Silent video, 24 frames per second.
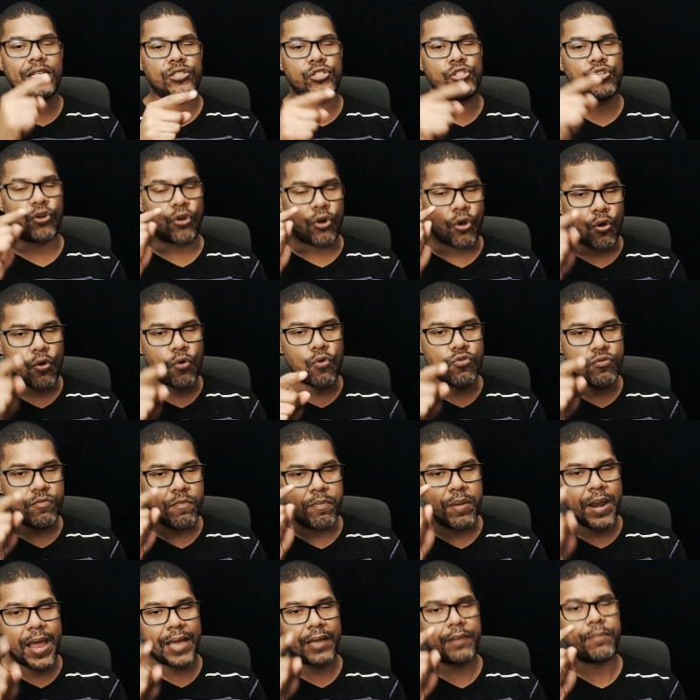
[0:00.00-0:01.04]
your own
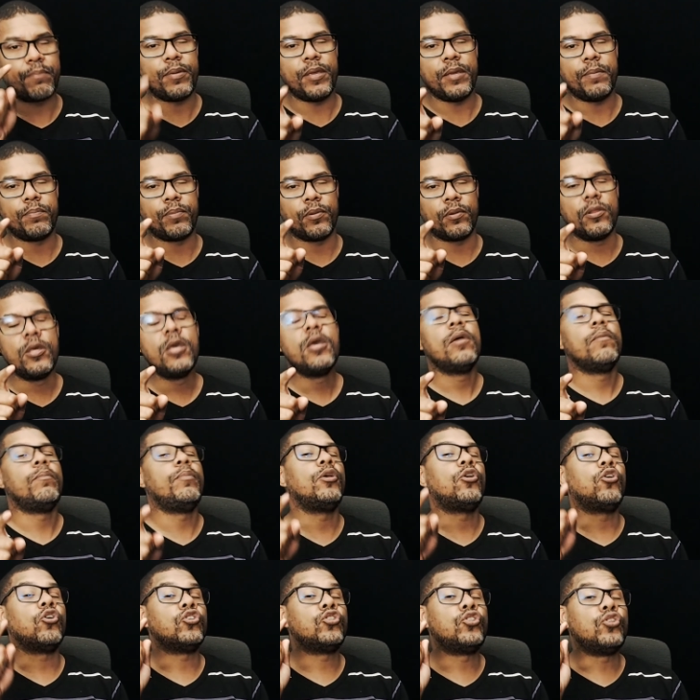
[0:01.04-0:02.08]
black people,
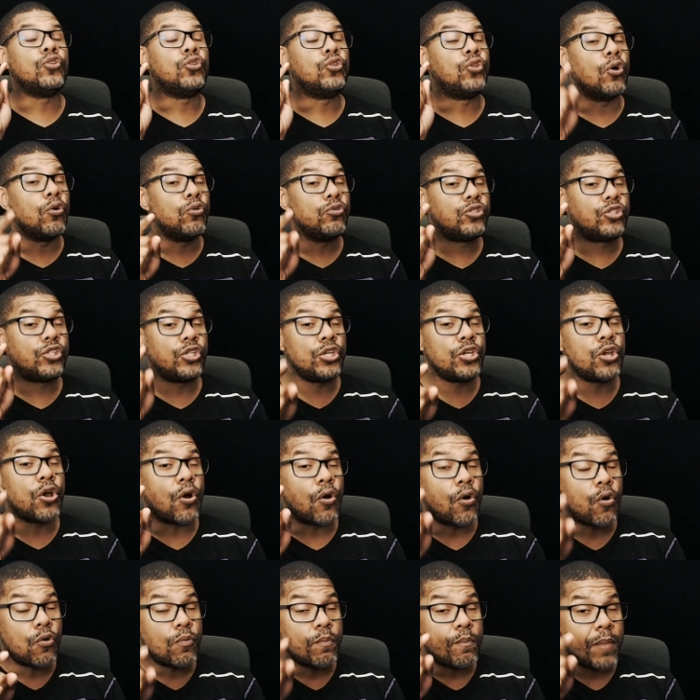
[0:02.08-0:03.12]
because you don't see your
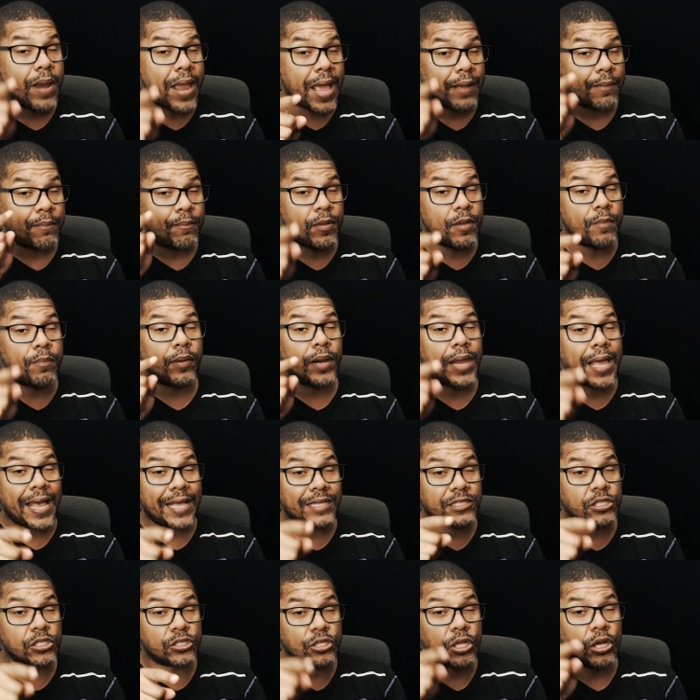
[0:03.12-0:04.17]
own black people as a
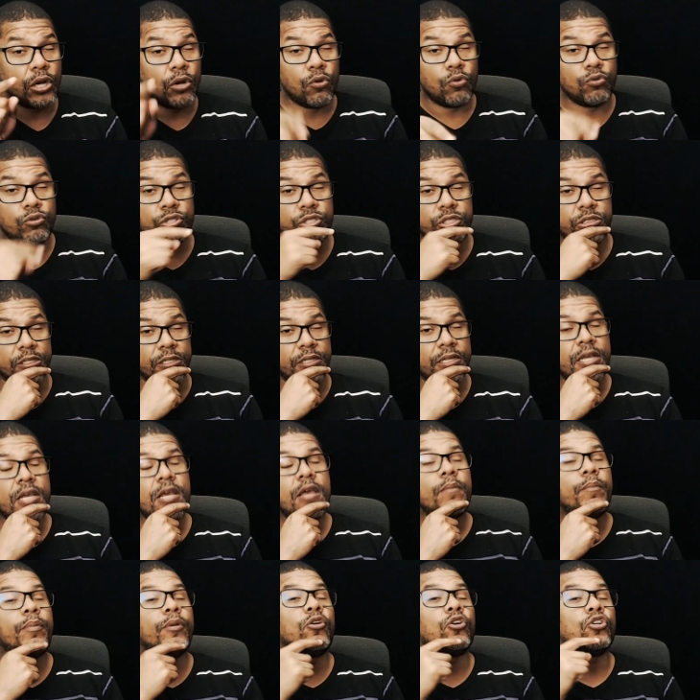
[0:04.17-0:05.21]
solution,
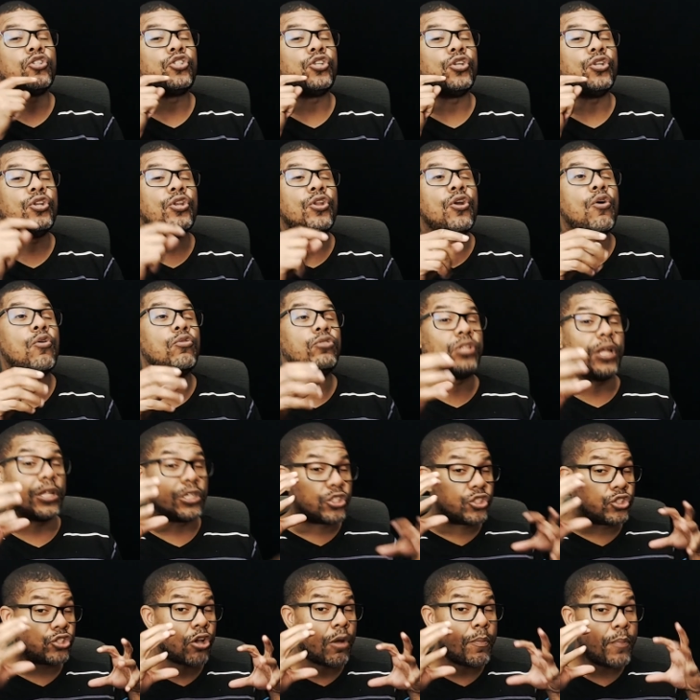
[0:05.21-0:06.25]
because you know that
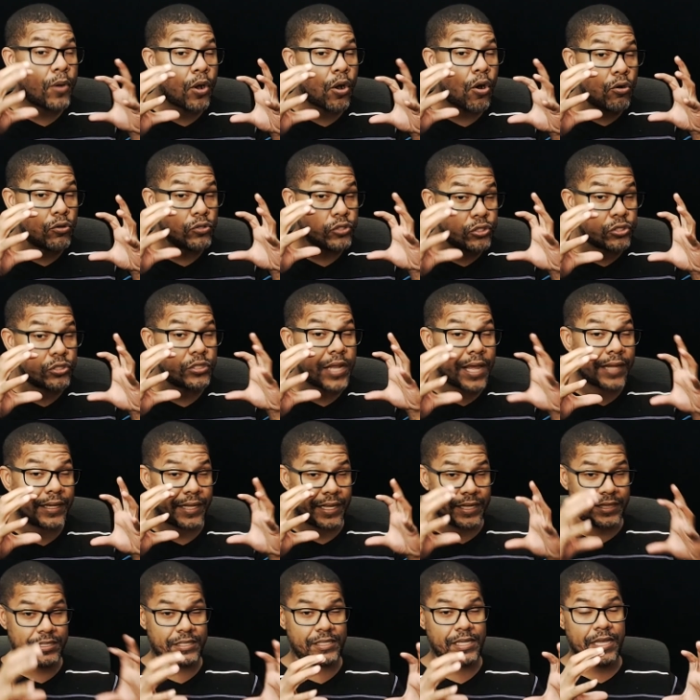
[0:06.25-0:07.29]
subculture that
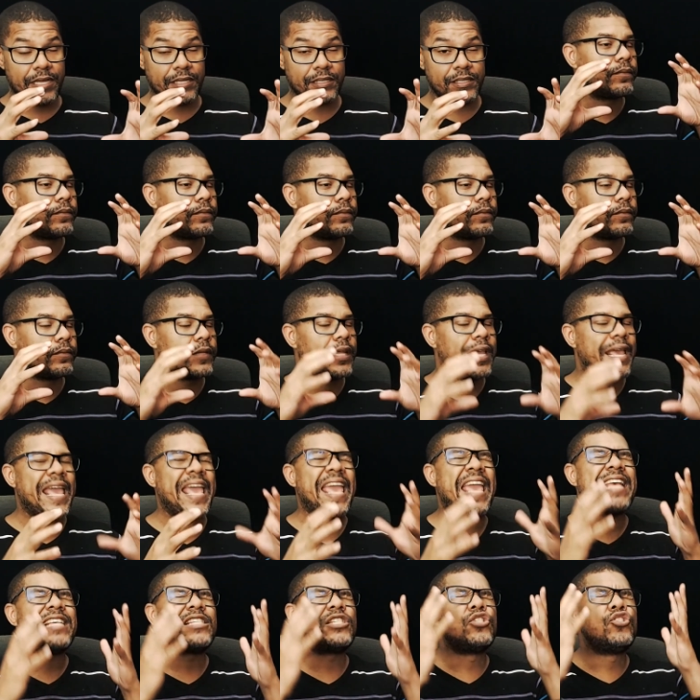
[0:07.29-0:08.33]
exists
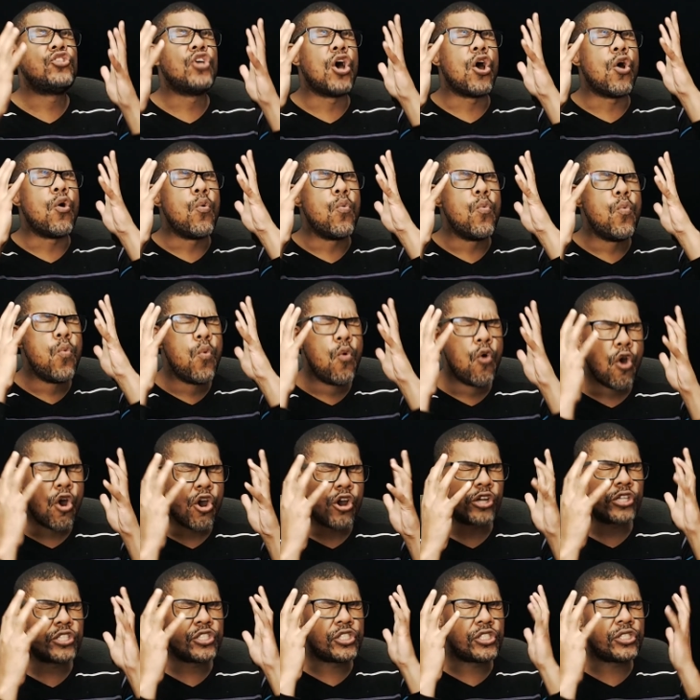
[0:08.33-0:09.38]
is the
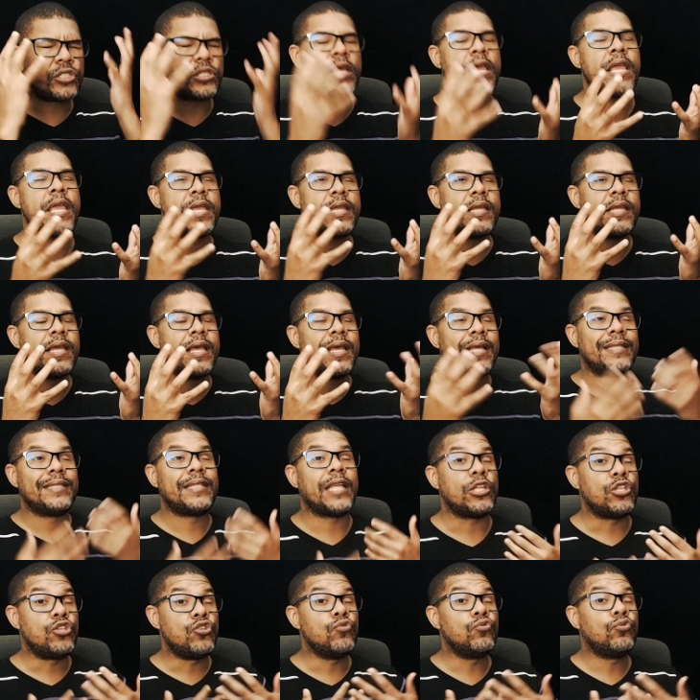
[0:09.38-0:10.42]
worst thing
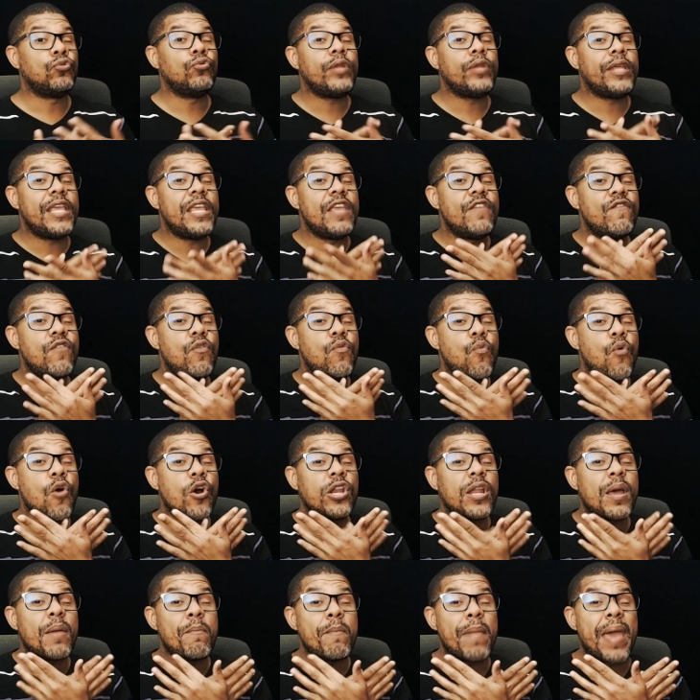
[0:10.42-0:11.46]
that you don't even want to
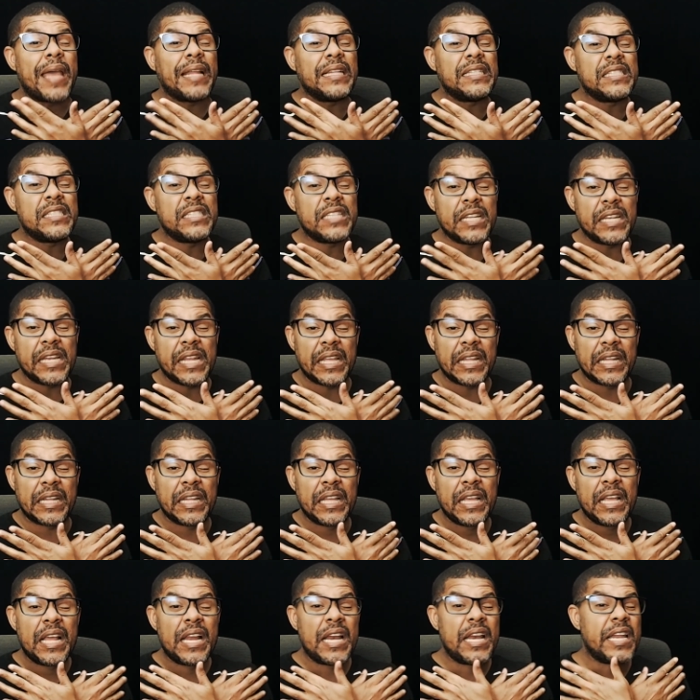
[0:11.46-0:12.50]
mention it.
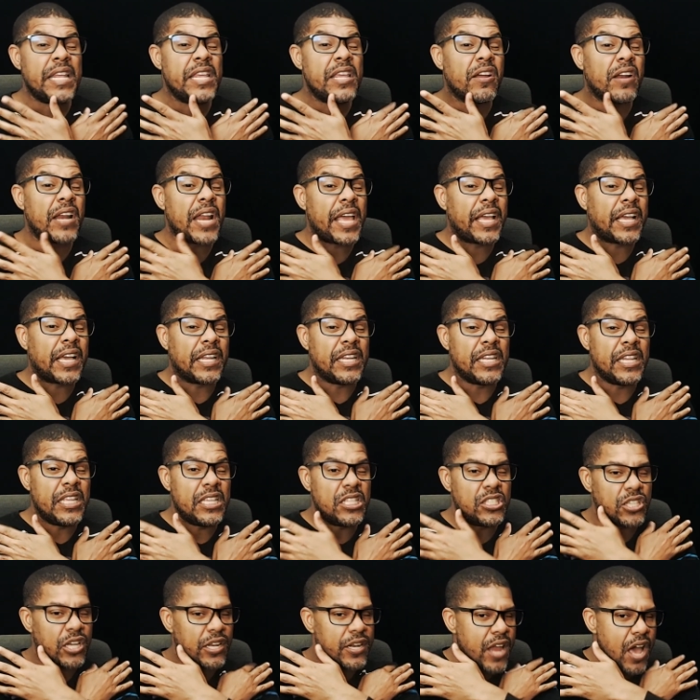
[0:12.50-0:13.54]
You're like a
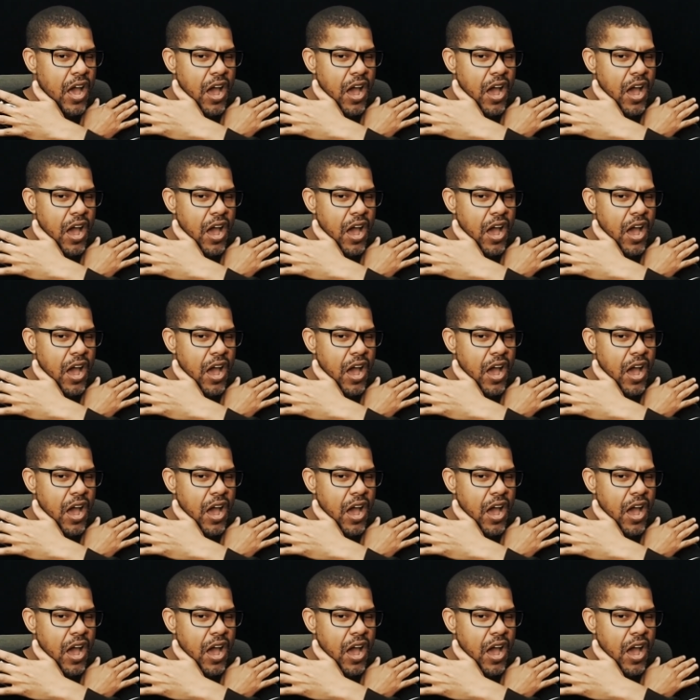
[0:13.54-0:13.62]
ninja now.